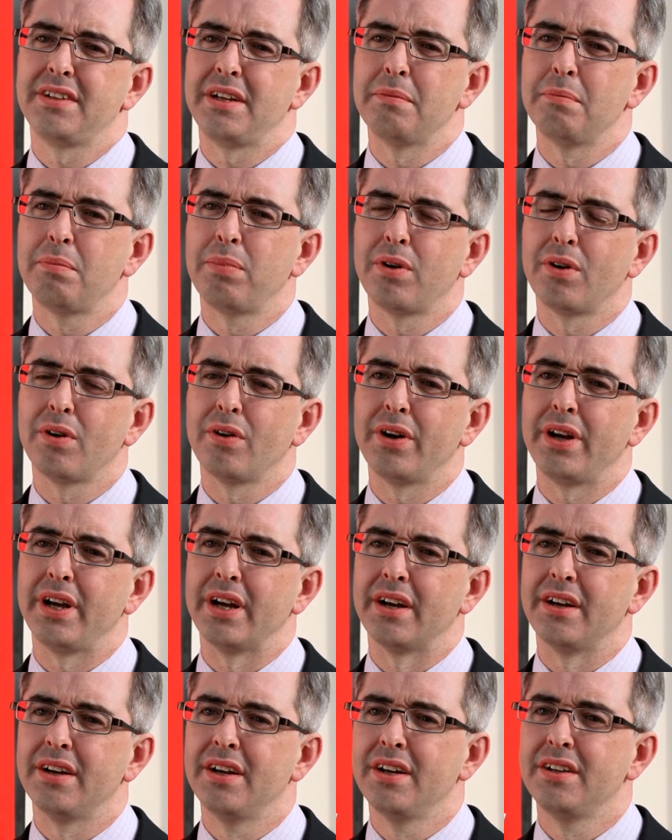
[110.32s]
the
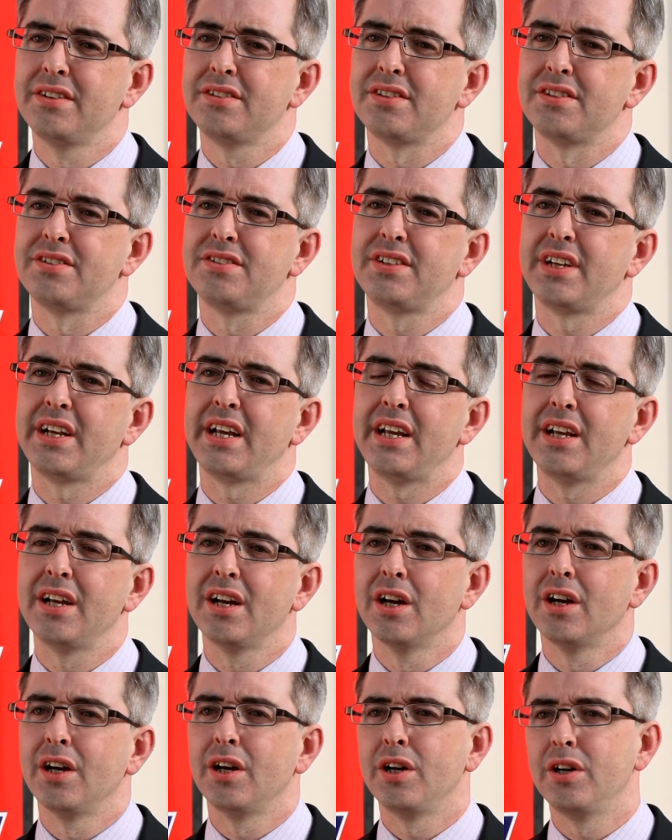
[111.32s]
employer to see
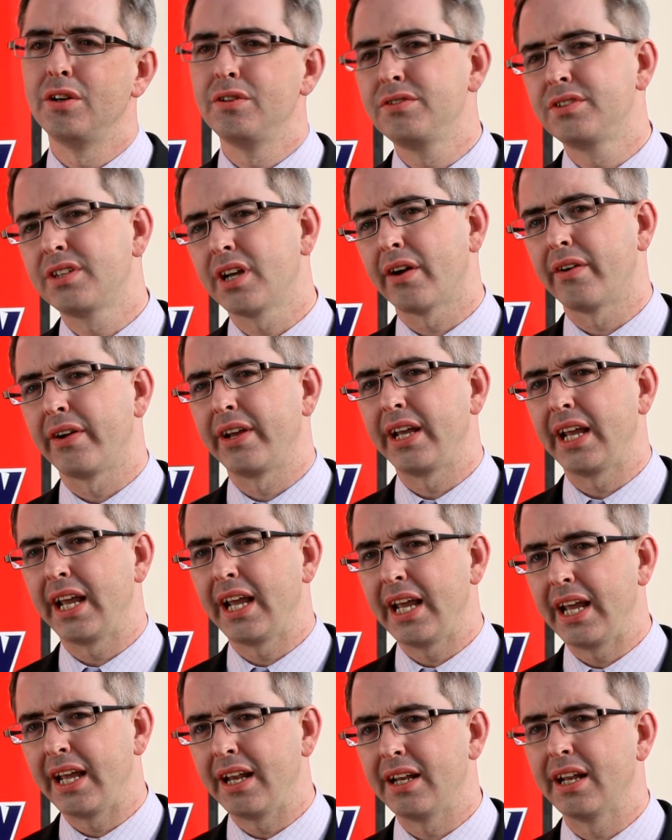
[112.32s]
who's going
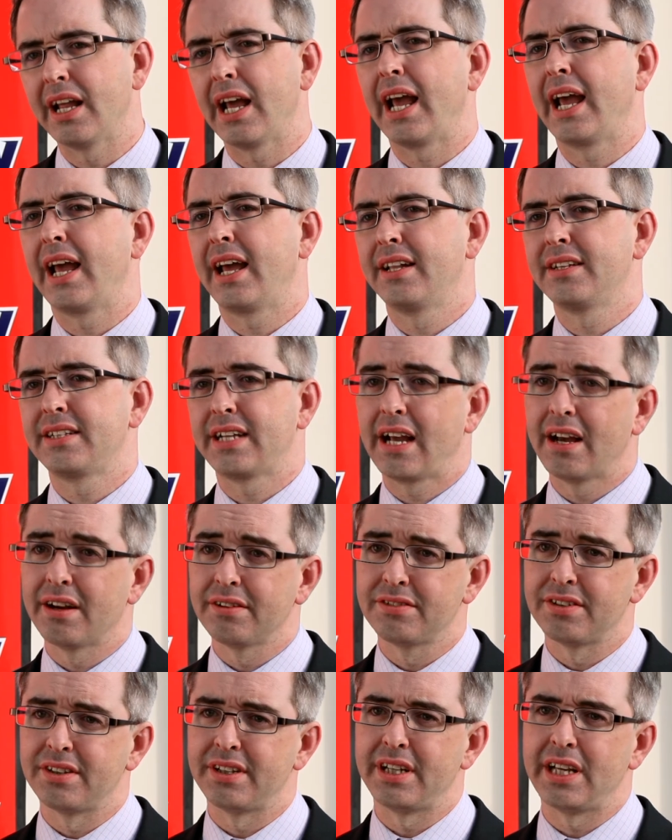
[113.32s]
in and
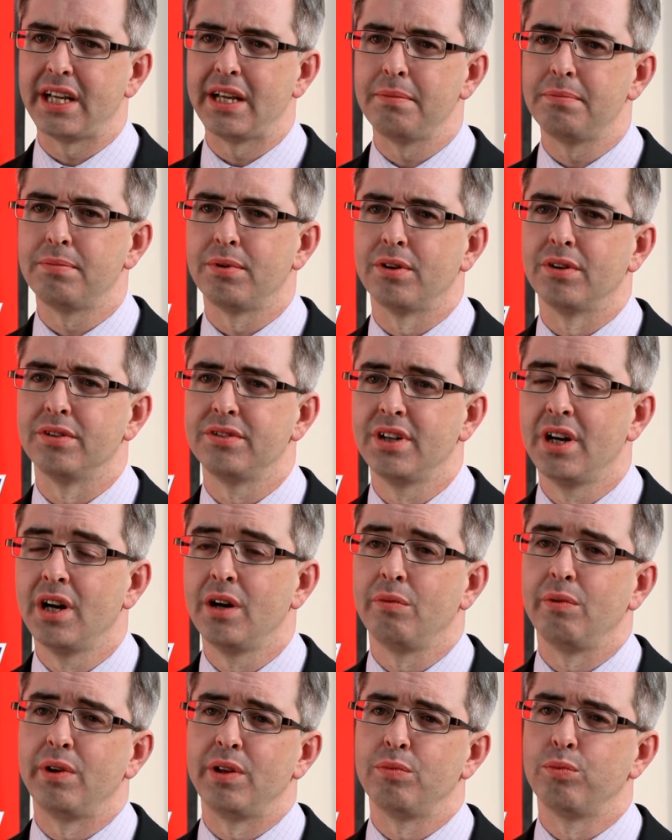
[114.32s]
out of the ePod
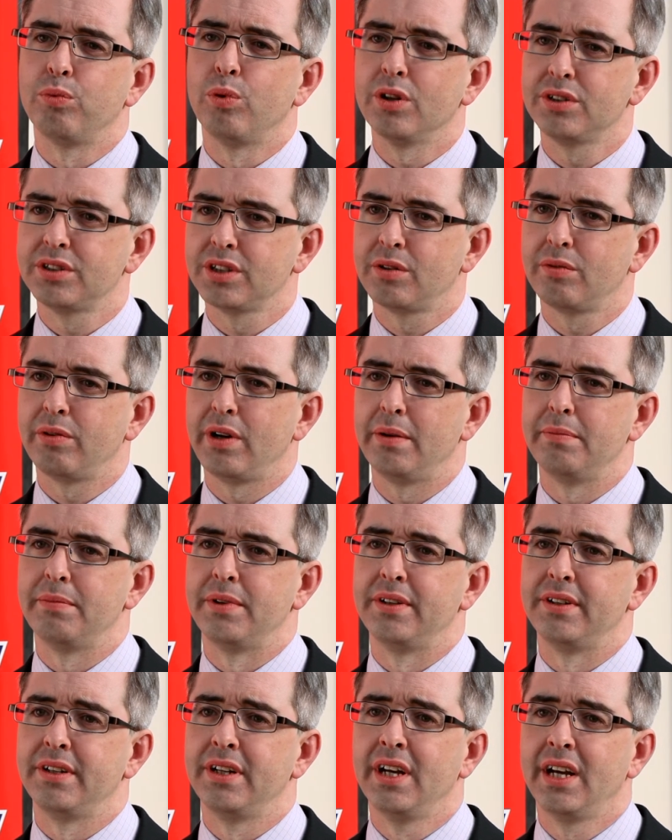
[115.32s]
with what
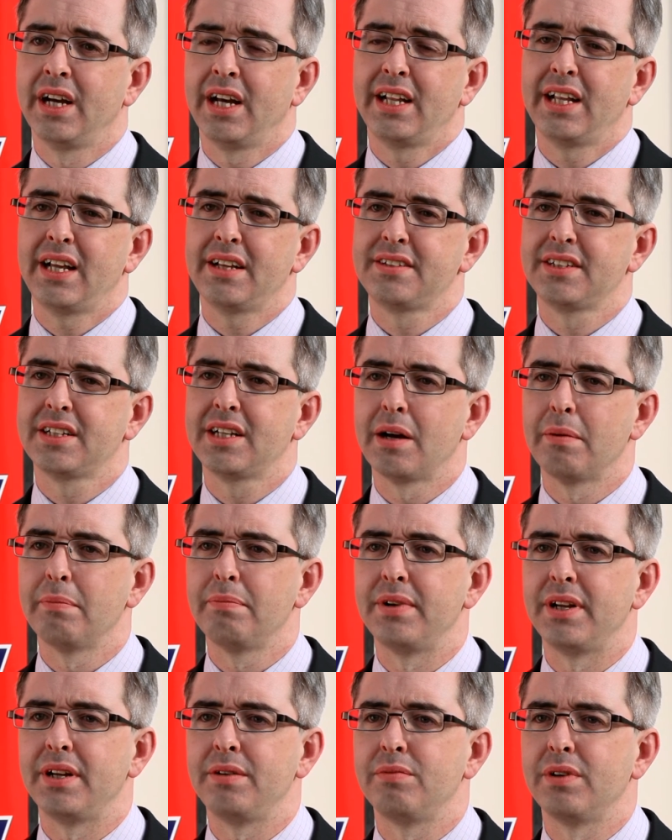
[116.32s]
equipment and that's
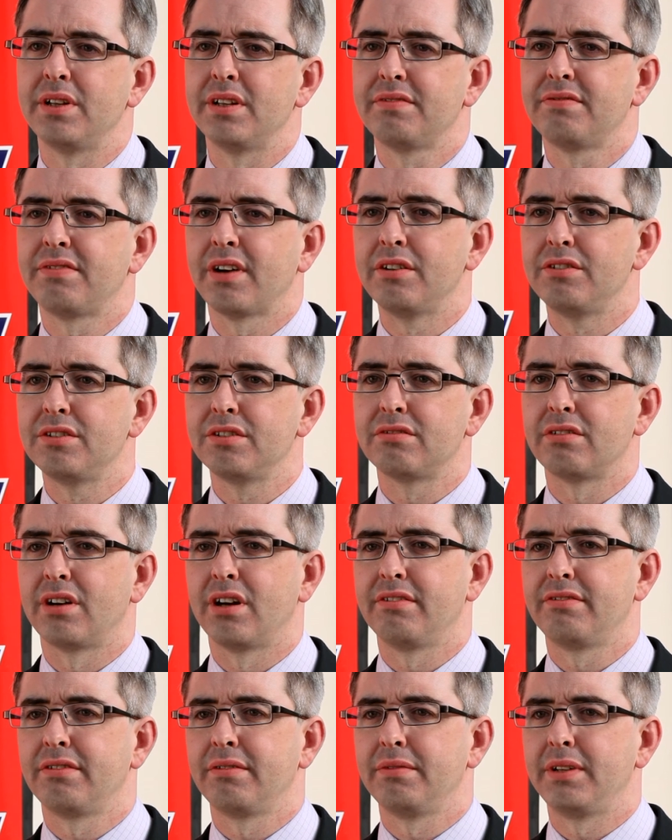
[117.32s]
accompanied with a
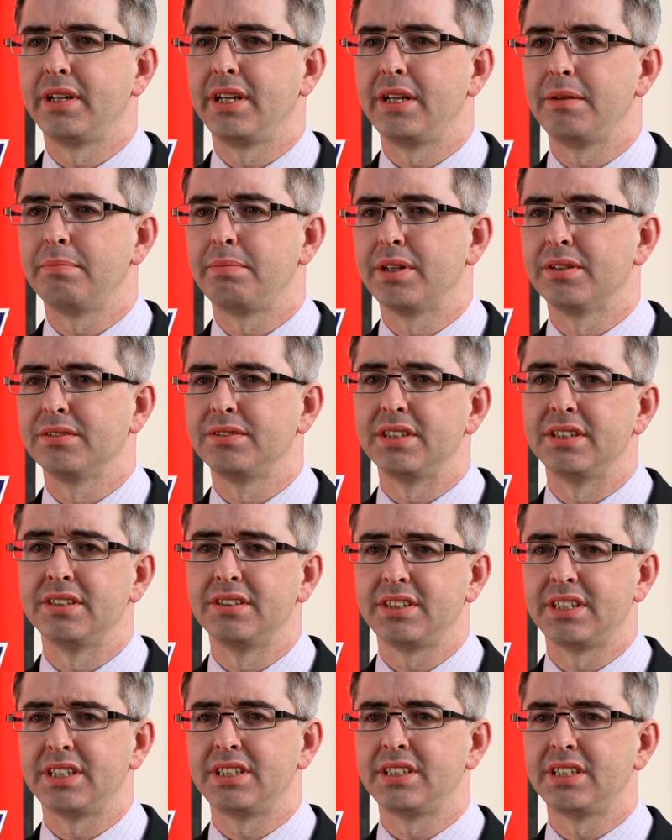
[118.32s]
photograph from the built-in
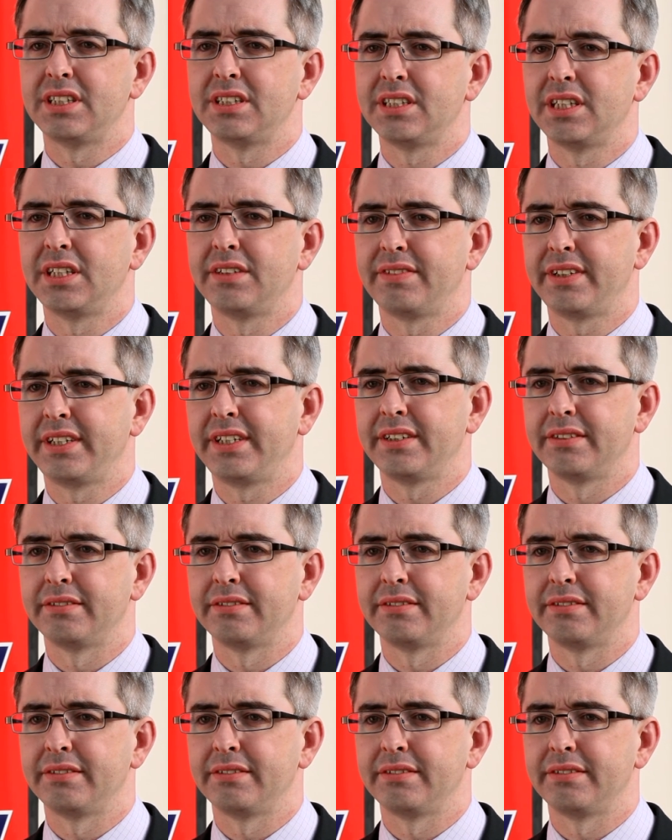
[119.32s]
CCTV